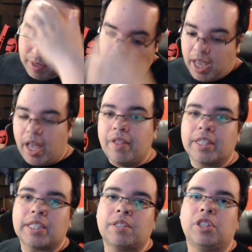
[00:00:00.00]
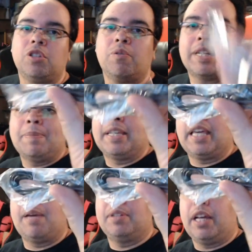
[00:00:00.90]
and this is the USB
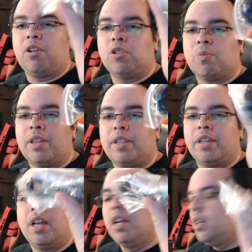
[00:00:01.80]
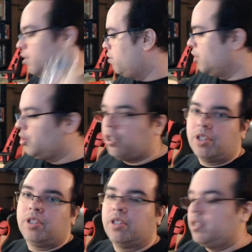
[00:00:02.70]
cable that goes with it, so you can
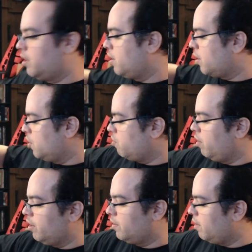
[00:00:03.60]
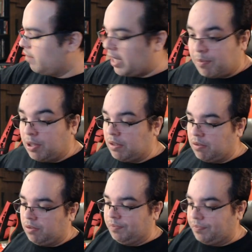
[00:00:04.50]
charge the, the controller, so that's pretty
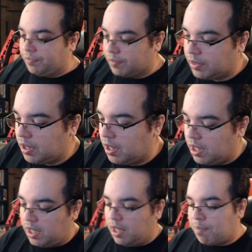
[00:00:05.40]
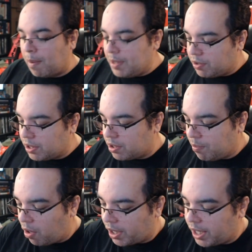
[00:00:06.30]
cool. I'd probably use it to
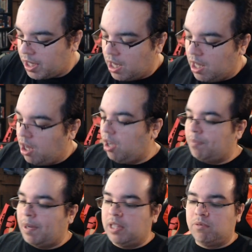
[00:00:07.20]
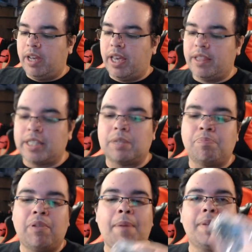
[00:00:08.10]
market. Oh, by the way, this is
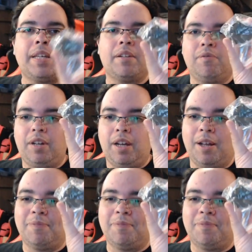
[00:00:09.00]
probably what